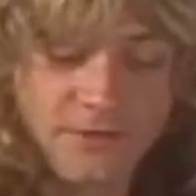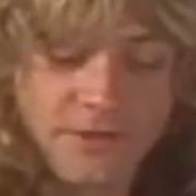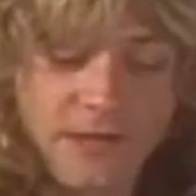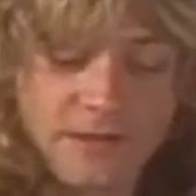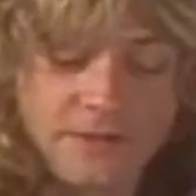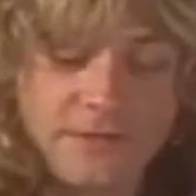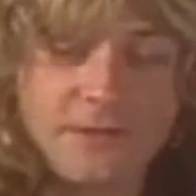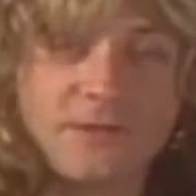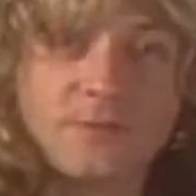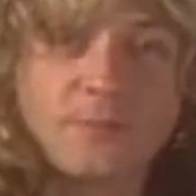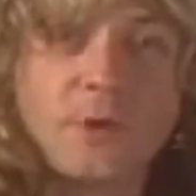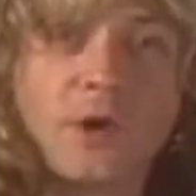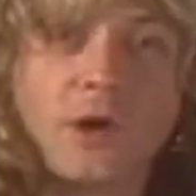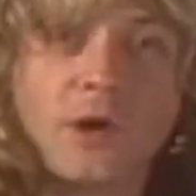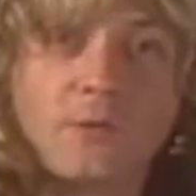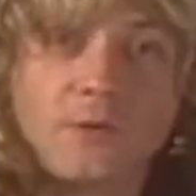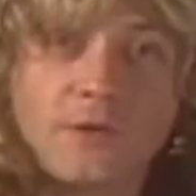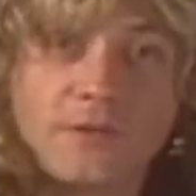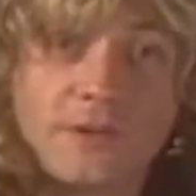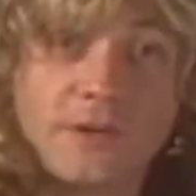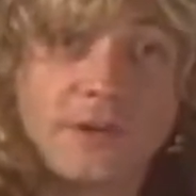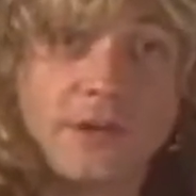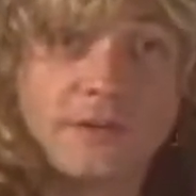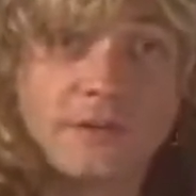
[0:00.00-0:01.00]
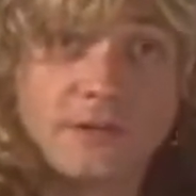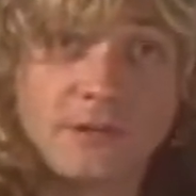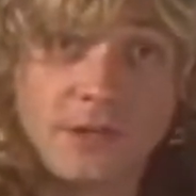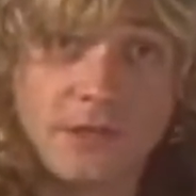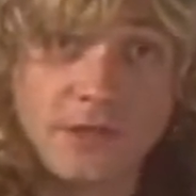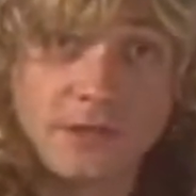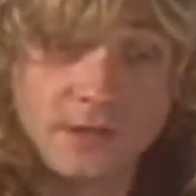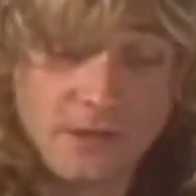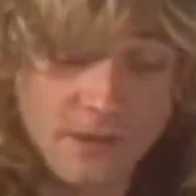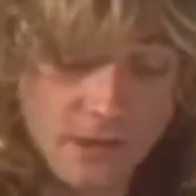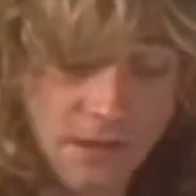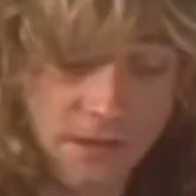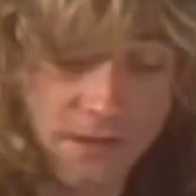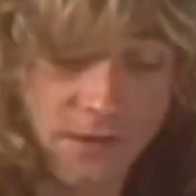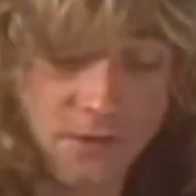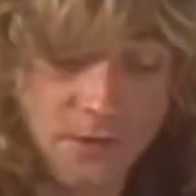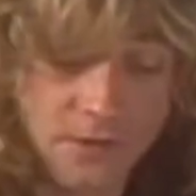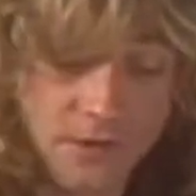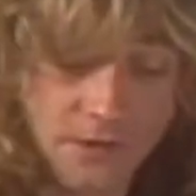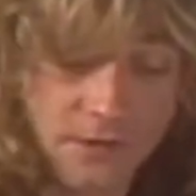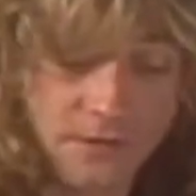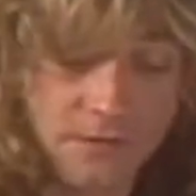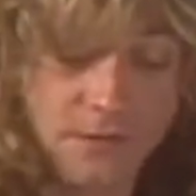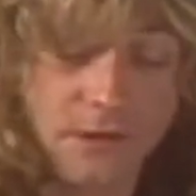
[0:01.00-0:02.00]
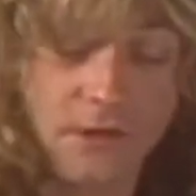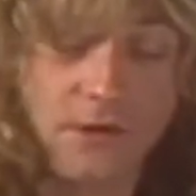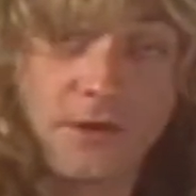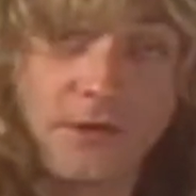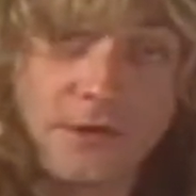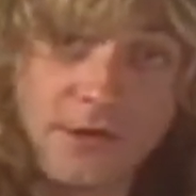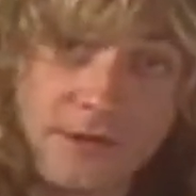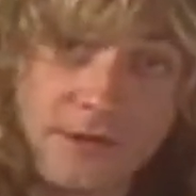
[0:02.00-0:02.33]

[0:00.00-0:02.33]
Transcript: out this part with another lick you can learn